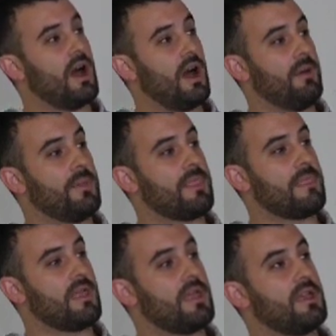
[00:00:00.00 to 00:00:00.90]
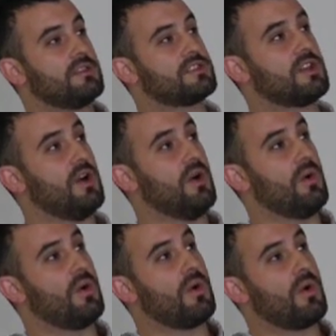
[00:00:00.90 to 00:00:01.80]
Um,
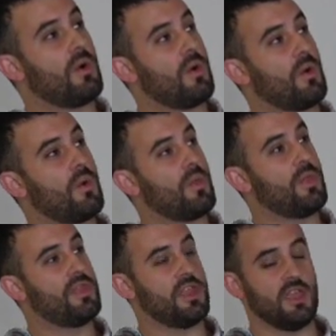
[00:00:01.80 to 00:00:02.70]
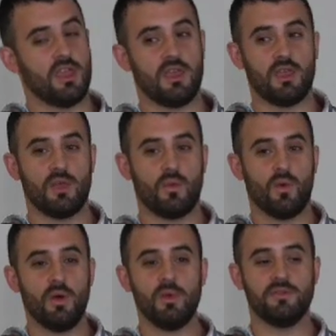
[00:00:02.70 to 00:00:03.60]
so the
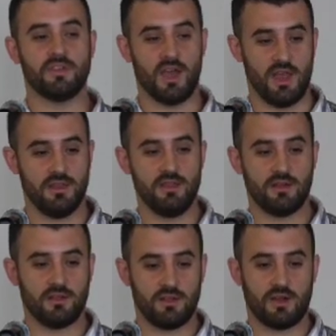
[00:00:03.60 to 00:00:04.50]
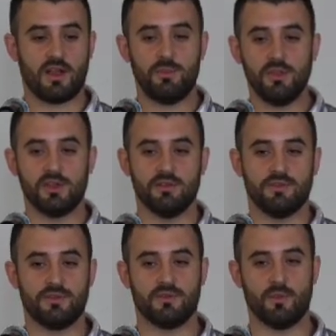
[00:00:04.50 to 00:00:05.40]
what we've done, there, there are a couple
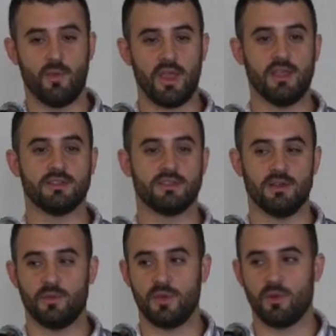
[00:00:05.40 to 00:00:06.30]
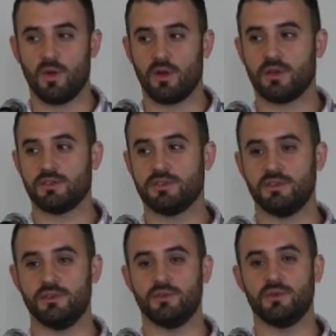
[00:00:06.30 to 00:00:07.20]
of ways that we work
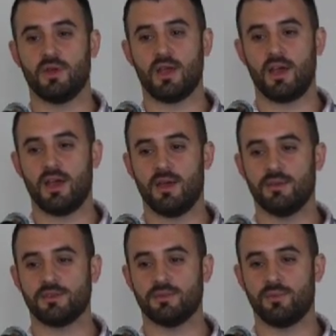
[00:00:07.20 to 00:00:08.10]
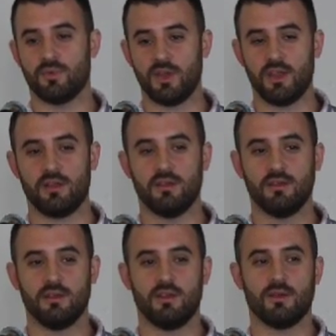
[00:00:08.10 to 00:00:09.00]
to, uh, to bring
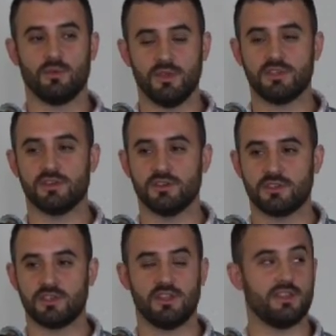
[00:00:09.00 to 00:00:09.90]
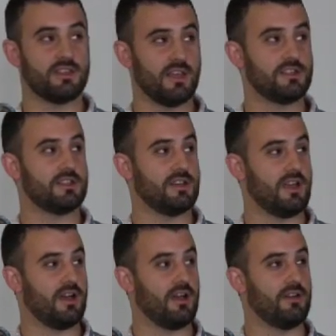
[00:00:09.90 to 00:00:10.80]
research to the attention
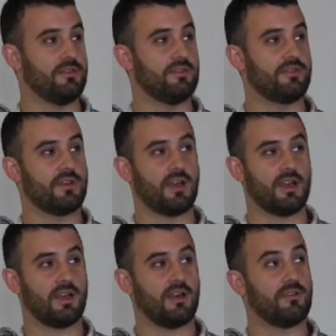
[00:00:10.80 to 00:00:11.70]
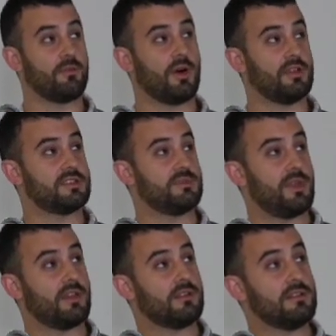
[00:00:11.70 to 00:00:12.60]
of, uh, of
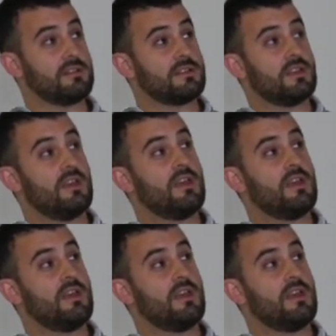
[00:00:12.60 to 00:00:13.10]
policymakers.